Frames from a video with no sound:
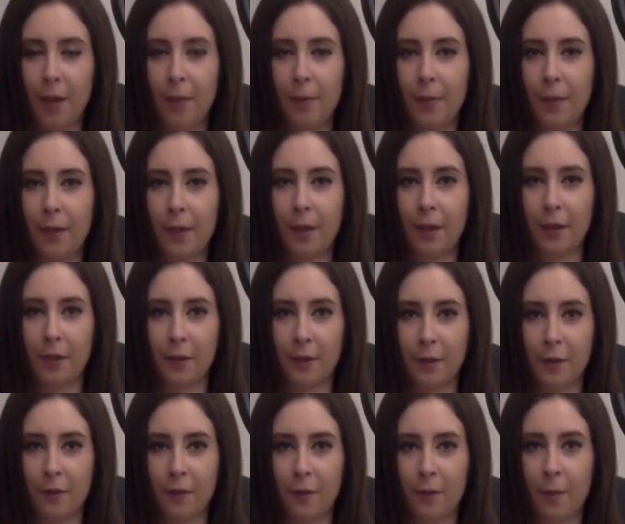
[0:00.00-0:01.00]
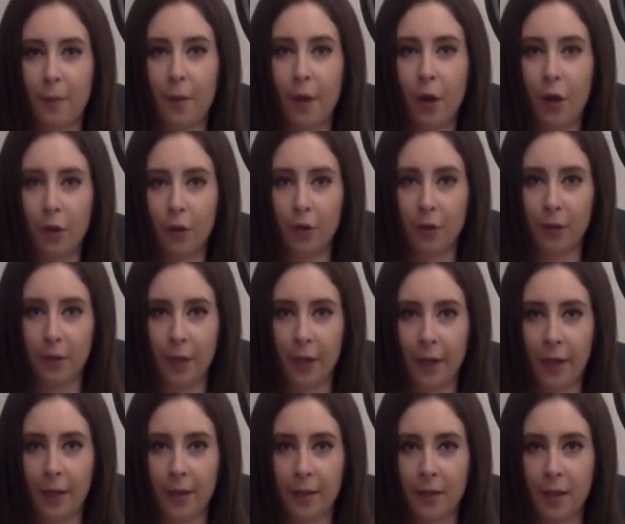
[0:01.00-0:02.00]
because of
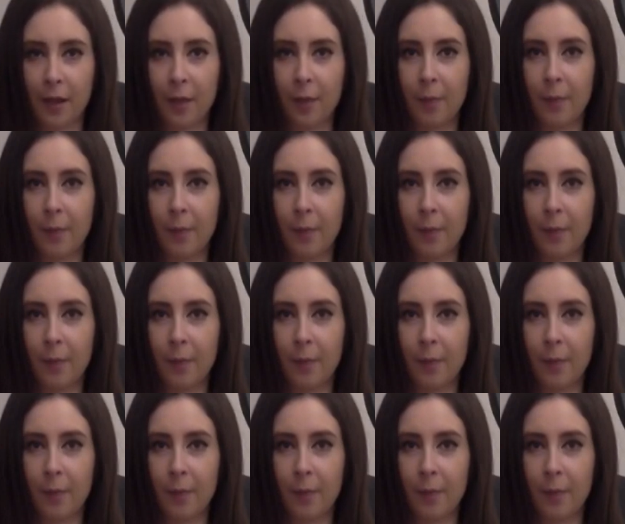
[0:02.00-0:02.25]
politics,